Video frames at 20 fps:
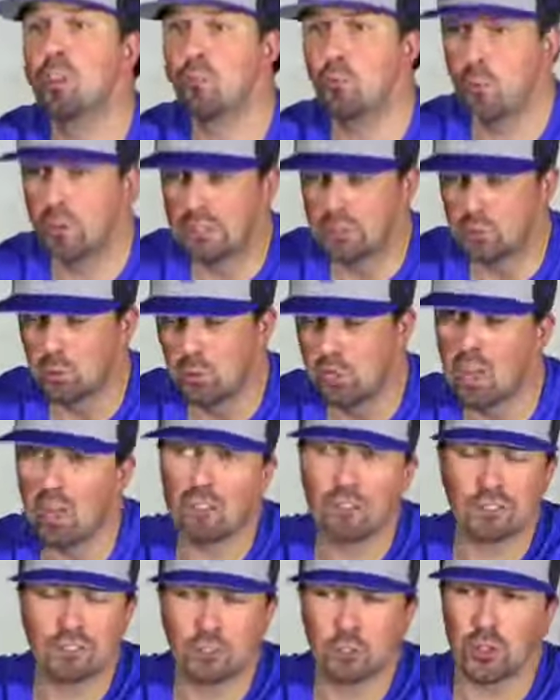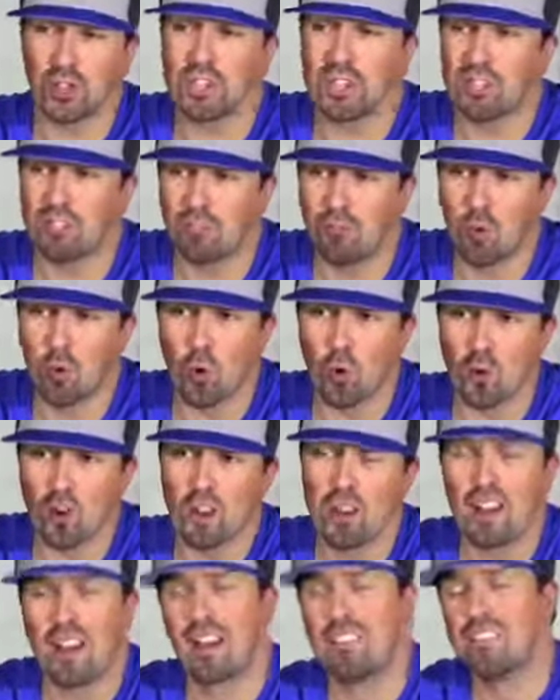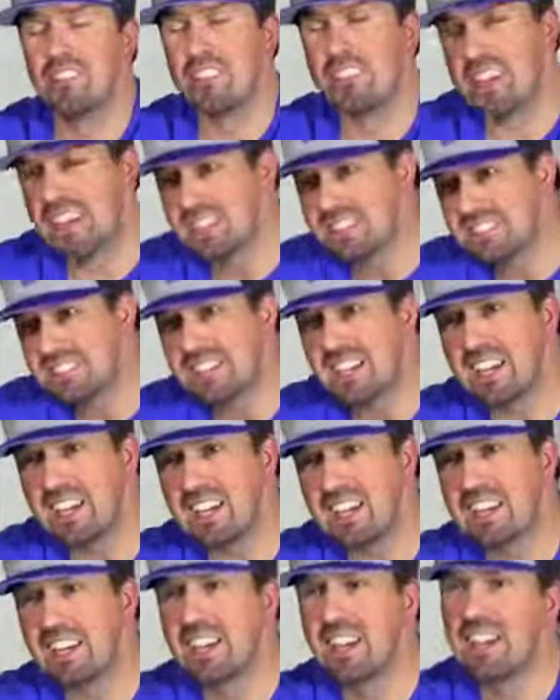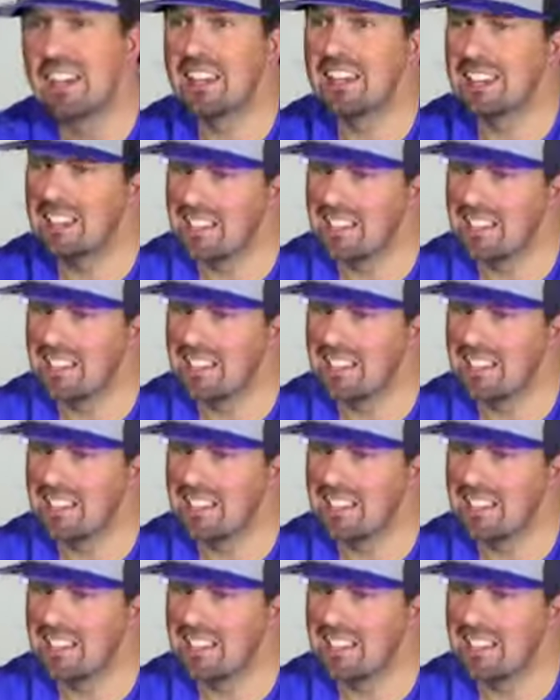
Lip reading: All donations are tax deductible. Thank you for your